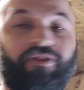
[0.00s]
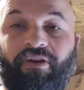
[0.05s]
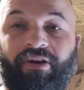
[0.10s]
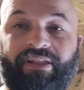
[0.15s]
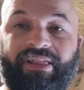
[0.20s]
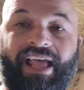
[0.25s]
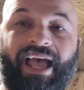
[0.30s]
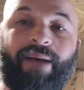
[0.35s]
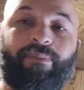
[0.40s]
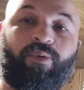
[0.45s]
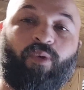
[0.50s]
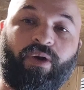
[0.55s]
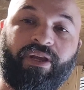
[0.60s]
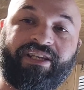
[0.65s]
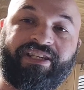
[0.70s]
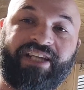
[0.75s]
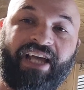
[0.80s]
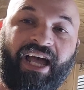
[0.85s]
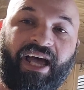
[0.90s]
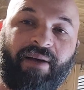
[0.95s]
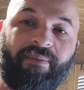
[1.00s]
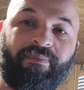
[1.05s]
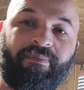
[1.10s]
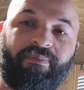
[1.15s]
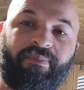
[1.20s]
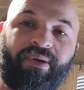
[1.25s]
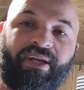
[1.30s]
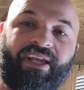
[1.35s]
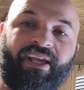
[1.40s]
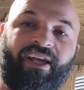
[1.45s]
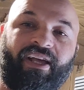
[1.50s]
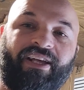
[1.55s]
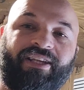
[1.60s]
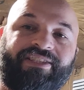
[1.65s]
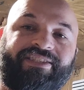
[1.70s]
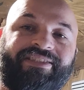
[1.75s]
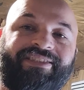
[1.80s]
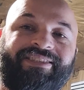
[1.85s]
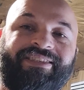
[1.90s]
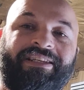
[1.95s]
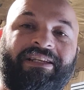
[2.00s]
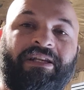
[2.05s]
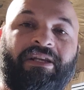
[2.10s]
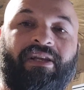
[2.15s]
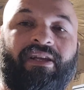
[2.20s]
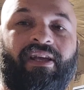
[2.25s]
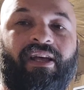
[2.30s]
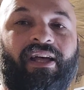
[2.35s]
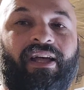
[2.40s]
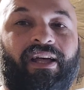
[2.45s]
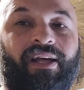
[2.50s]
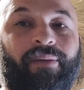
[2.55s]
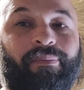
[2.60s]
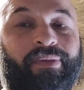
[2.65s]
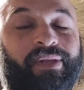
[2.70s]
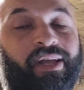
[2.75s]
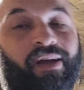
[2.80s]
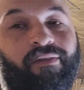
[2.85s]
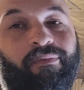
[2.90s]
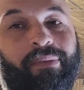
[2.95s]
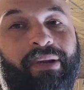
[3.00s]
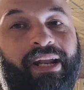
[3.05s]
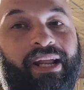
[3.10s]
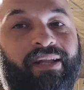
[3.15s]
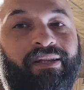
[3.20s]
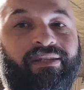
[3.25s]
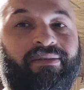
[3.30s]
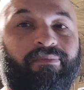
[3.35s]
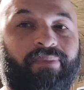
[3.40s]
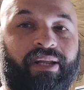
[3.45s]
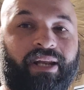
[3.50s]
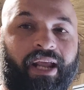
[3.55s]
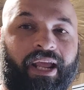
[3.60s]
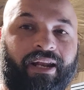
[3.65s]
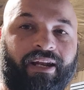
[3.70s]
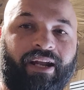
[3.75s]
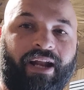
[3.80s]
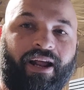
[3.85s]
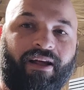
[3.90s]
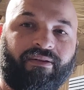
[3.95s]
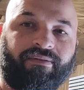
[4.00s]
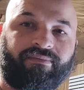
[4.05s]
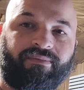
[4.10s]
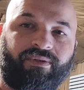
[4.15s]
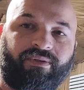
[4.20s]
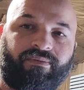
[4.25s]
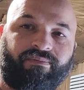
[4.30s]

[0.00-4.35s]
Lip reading: during that point in time because the government had been handing out